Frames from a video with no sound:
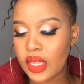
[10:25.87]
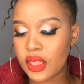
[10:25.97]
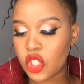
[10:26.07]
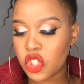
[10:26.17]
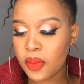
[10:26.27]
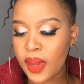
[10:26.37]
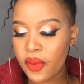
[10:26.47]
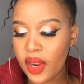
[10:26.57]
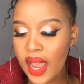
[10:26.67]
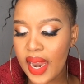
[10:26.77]
The
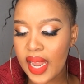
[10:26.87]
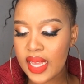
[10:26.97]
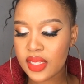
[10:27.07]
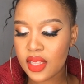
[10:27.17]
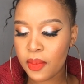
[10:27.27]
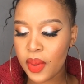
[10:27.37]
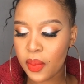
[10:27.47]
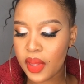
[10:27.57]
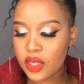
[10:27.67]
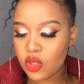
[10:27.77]
shimmery colors, the
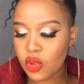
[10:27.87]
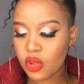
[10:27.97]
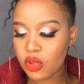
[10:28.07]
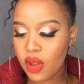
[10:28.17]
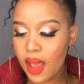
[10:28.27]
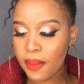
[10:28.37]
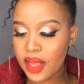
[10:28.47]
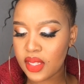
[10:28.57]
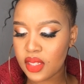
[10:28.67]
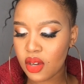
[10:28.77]
pigment is also
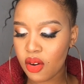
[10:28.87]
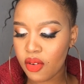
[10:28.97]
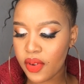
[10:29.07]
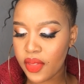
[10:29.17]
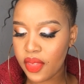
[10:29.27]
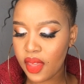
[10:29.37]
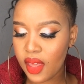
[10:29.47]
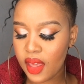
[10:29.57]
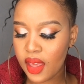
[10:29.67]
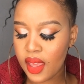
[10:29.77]
amazing over
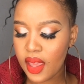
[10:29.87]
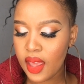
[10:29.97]
there.